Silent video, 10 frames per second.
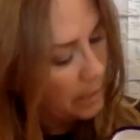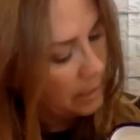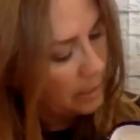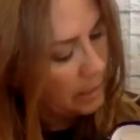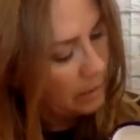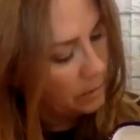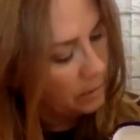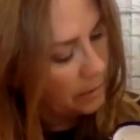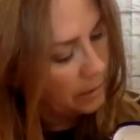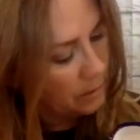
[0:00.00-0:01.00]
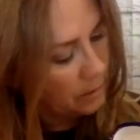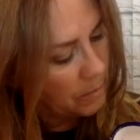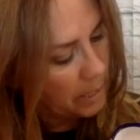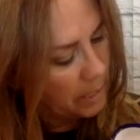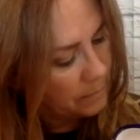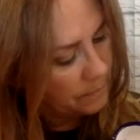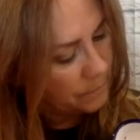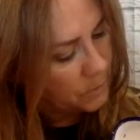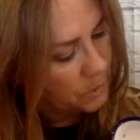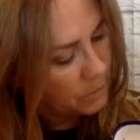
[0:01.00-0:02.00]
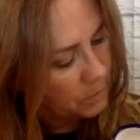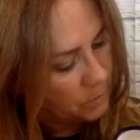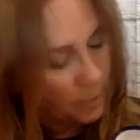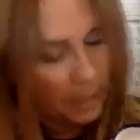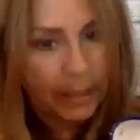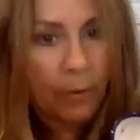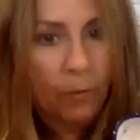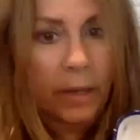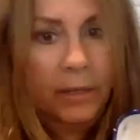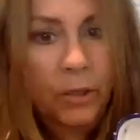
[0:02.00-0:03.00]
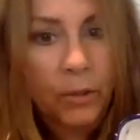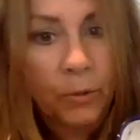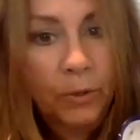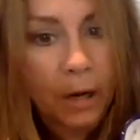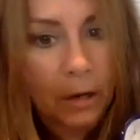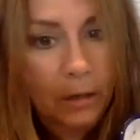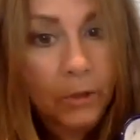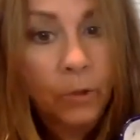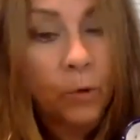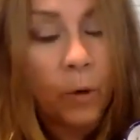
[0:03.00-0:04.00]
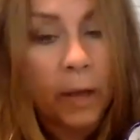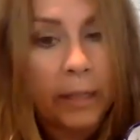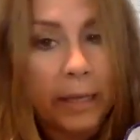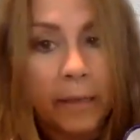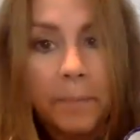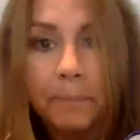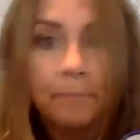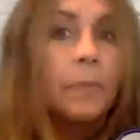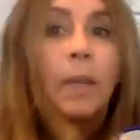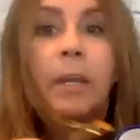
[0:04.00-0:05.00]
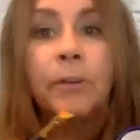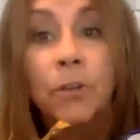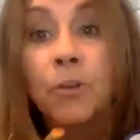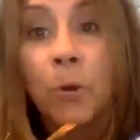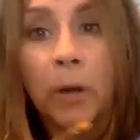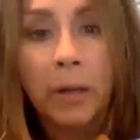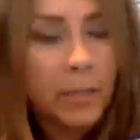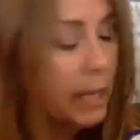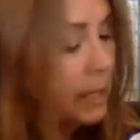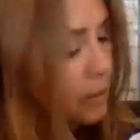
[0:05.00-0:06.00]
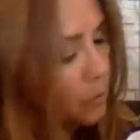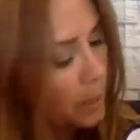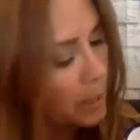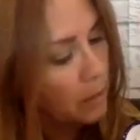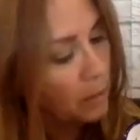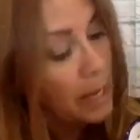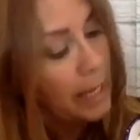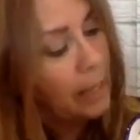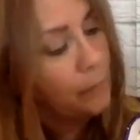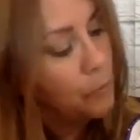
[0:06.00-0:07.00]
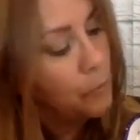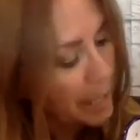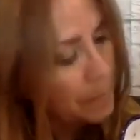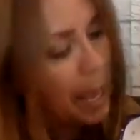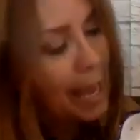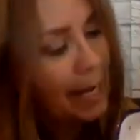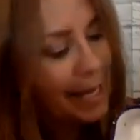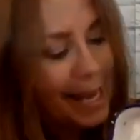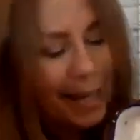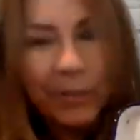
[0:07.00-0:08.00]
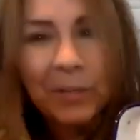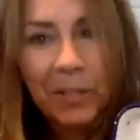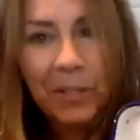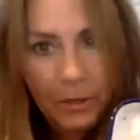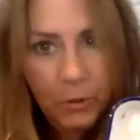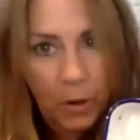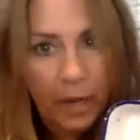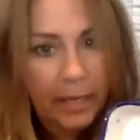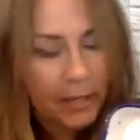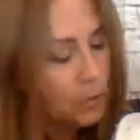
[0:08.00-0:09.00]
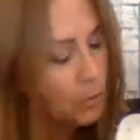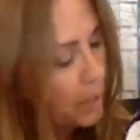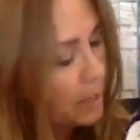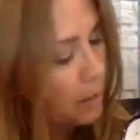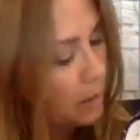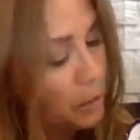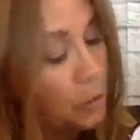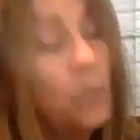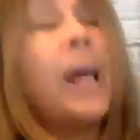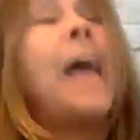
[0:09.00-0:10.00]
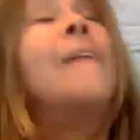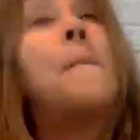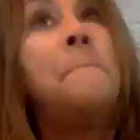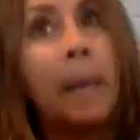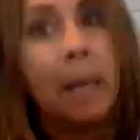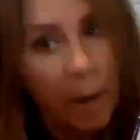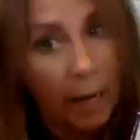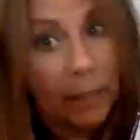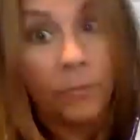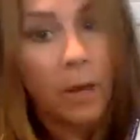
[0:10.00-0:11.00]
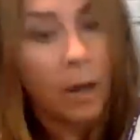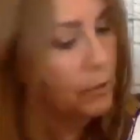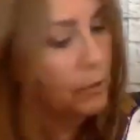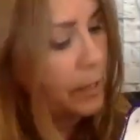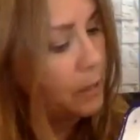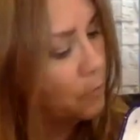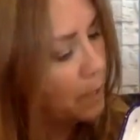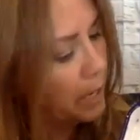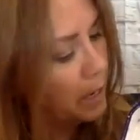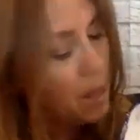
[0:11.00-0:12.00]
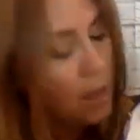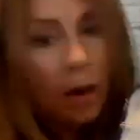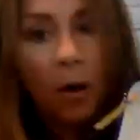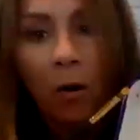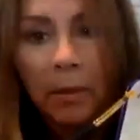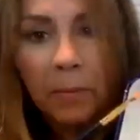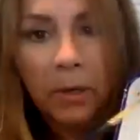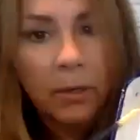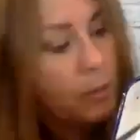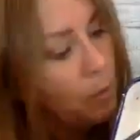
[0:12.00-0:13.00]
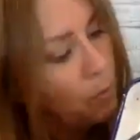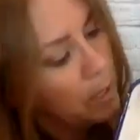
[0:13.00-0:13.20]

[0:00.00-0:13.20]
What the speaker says: it and you're like, oh man, she was right, that went too dark too quickly. Here's a shortcut to getting to the right color. If you keep adding yellow to this, trying to get to the right color, you will have a big pile of a color that you don't need. All I'm going to do